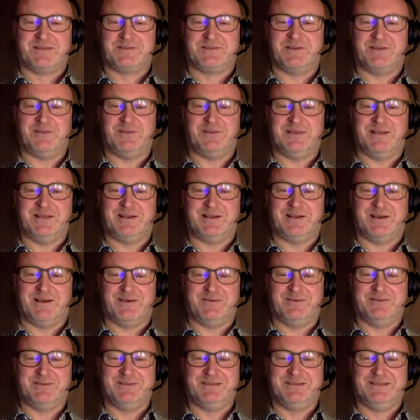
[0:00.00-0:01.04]
shuttling
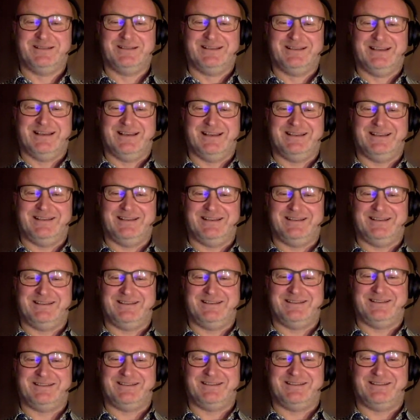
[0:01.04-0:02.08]
around
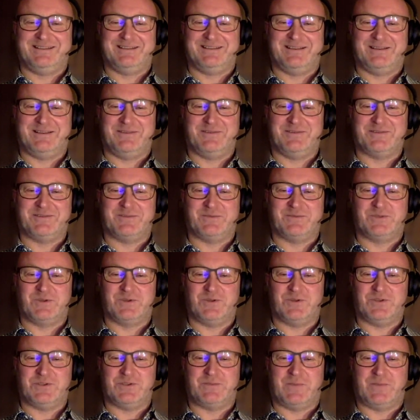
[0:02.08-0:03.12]
and I got some
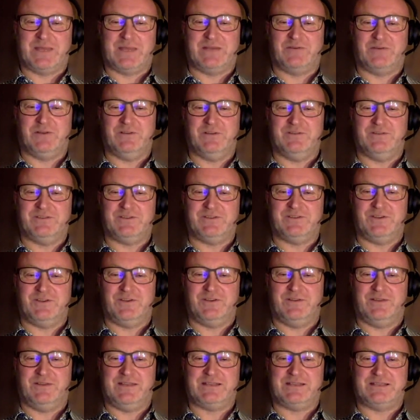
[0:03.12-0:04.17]
shots. And all of a
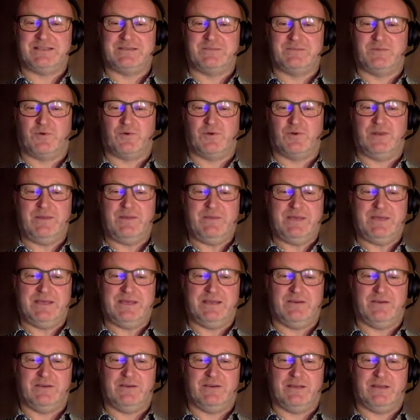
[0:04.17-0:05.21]
sudden, this poor
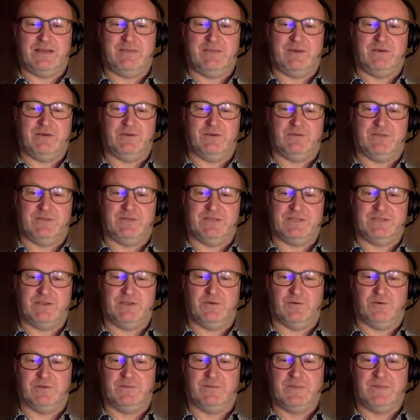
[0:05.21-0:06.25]
lemming came out of its
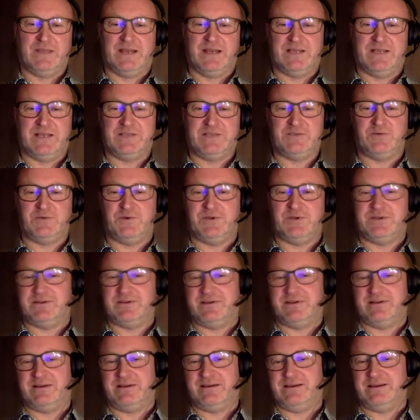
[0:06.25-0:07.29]
hole. I saw it
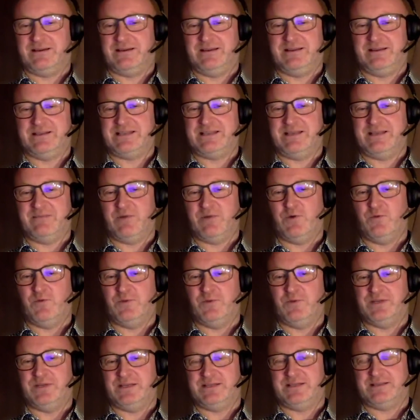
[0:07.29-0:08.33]
in the same
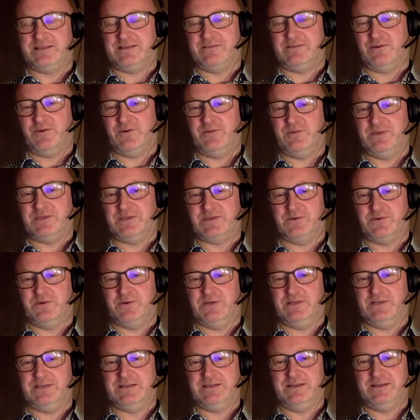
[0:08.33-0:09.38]
moment as the ermine saw
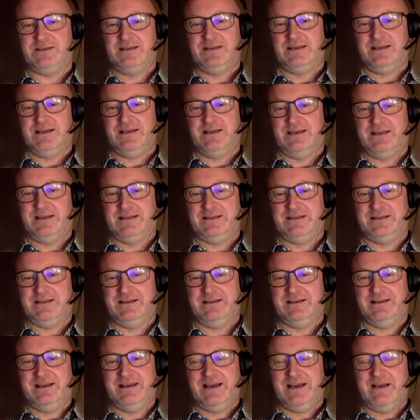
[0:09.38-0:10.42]
it. And
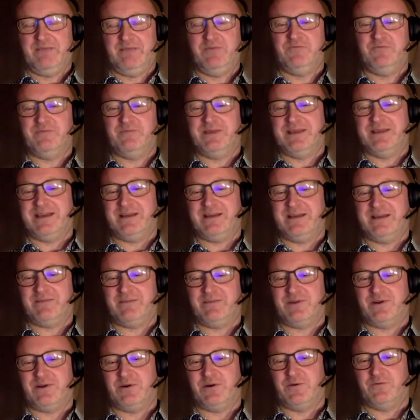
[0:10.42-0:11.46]
I moved my
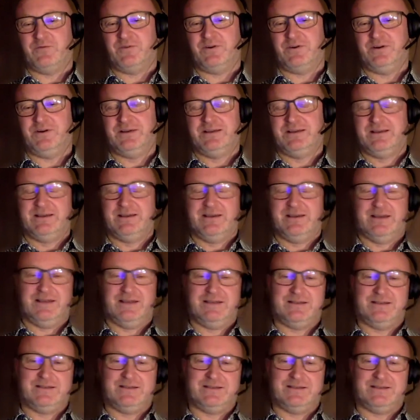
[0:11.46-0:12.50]
camera over
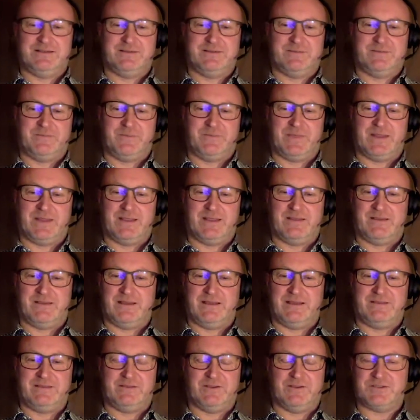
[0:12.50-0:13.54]
and
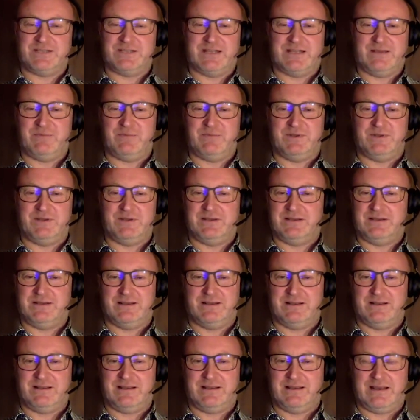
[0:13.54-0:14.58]
it just happened.
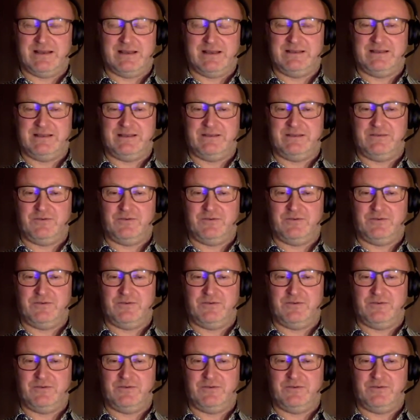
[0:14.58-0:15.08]
I